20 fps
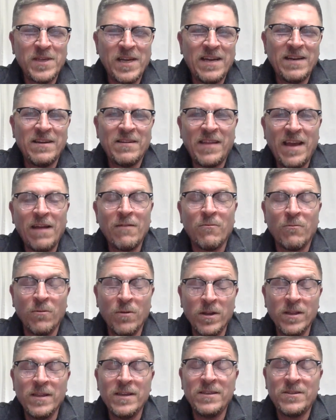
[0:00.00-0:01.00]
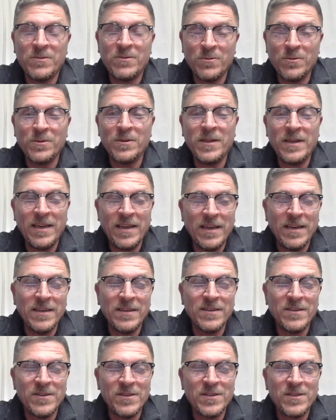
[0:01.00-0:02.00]
that really truly
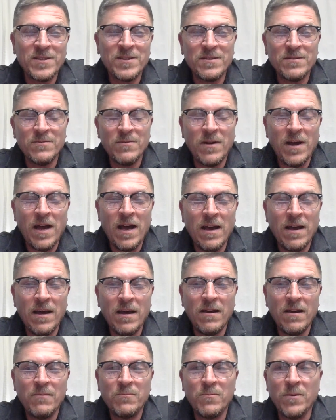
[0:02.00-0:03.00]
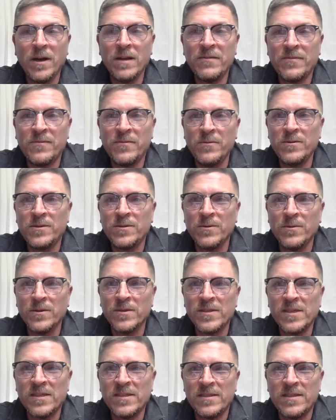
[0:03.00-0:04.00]
is what
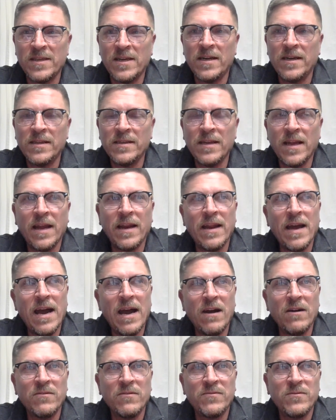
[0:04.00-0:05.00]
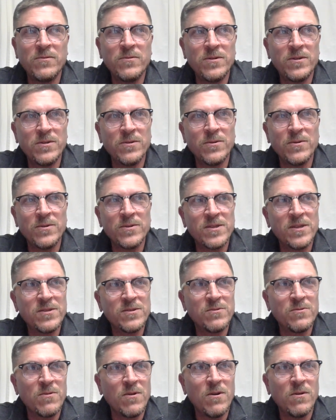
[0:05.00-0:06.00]
FoodTools has done and how FoodTools
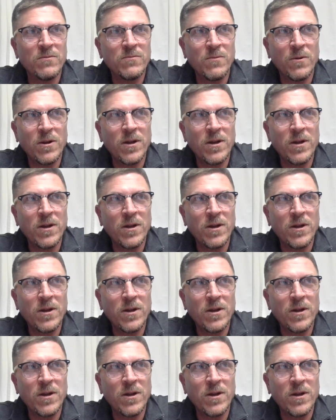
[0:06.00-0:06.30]
has grown.